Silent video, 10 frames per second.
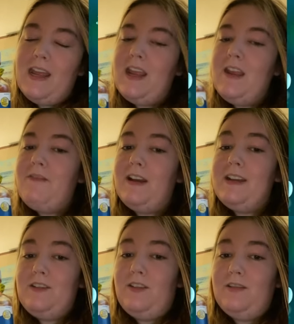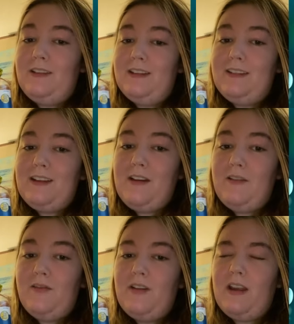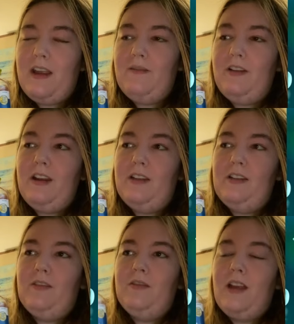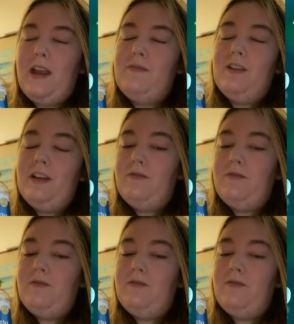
if I didn't use this stuff every